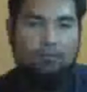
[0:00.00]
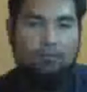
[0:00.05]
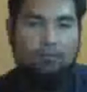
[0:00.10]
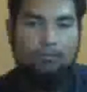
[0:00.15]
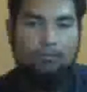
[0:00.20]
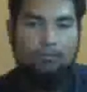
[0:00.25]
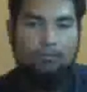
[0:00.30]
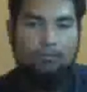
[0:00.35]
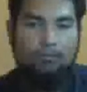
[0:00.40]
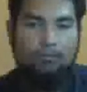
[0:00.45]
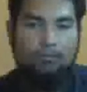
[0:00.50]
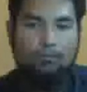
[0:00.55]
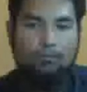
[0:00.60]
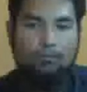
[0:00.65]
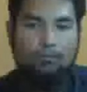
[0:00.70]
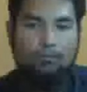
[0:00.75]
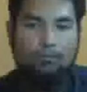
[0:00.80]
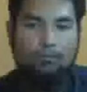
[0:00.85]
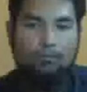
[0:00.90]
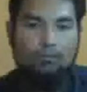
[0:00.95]

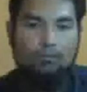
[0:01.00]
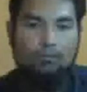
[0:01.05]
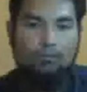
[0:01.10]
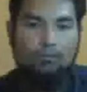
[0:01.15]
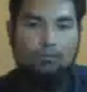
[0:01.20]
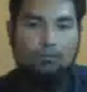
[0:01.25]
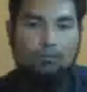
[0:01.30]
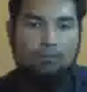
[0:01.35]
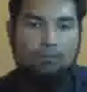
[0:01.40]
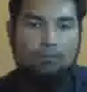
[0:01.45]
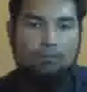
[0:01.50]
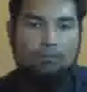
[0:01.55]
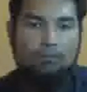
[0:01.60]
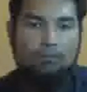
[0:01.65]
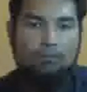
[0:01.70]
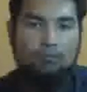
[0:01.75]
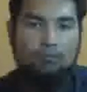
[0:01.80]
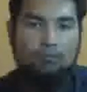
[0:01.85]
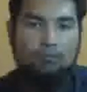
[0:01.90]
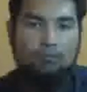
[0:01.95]

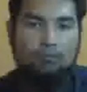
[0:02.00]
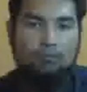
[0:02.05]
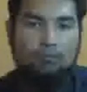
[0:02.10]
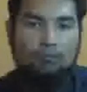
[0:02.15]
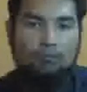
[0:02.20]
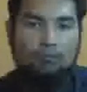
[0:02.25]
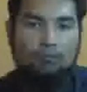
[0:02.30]
(silence)